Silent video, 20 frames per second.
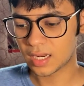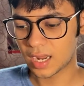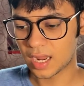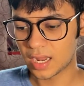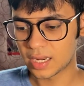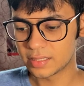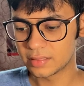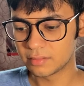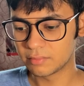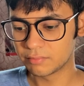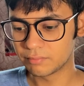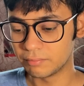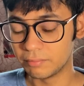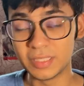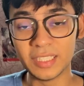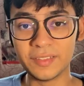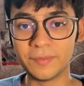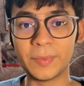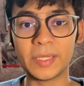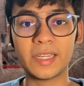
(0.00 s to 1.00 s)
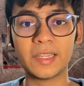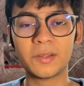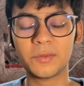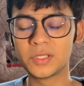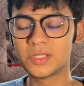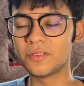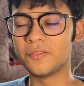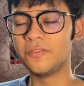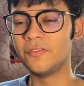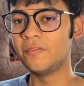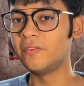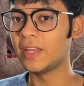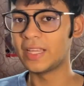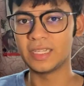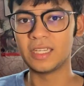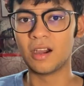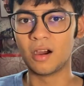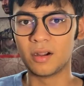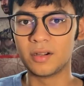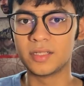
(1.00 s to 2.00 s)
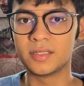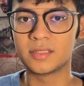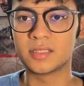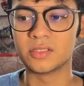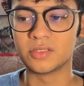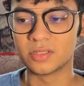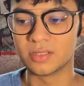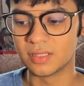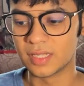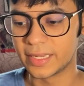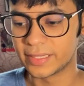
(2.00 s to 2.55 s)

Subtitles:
and believe me, it was a very hard decision.